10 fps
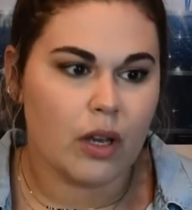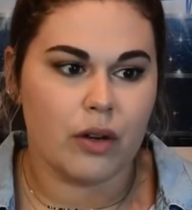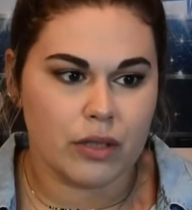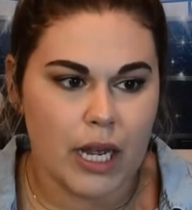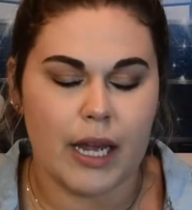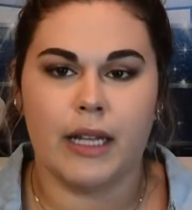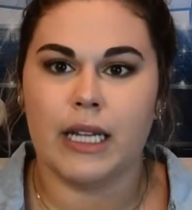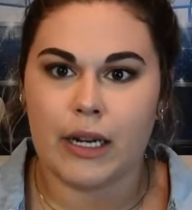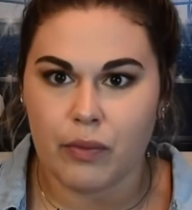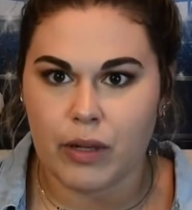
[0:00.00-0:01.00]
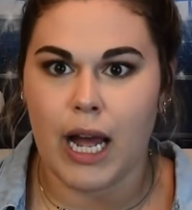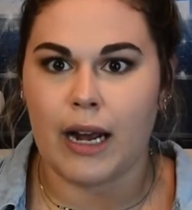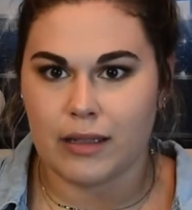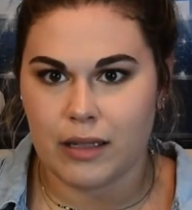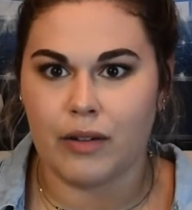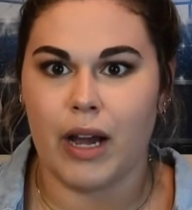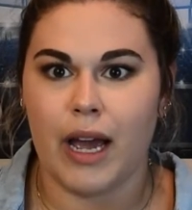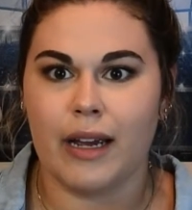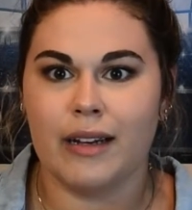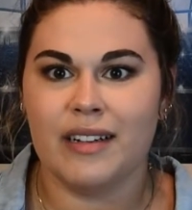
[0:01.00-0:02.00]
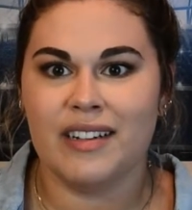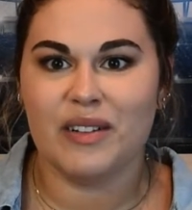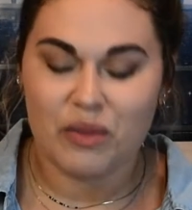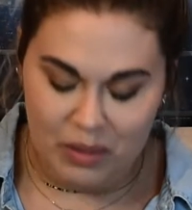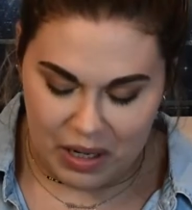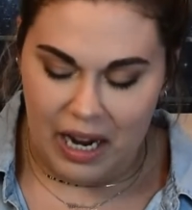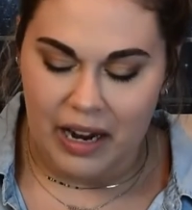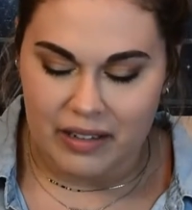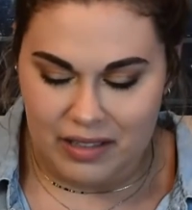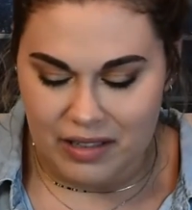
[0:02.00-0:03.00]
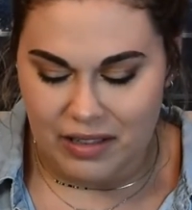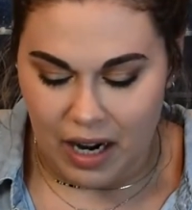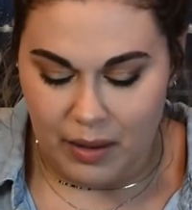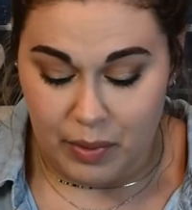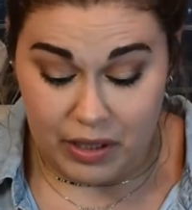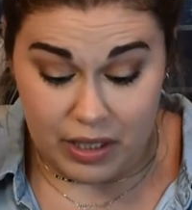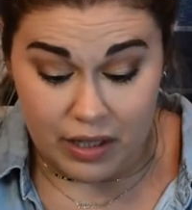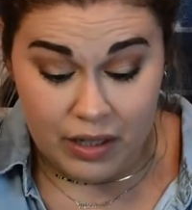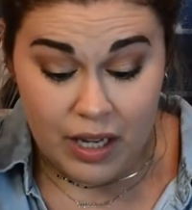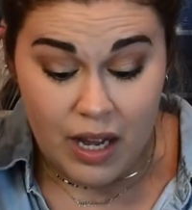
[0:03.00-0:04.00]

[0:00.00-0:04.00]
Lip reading: Jose, like, relax, okay? Relax. It's not a big deal.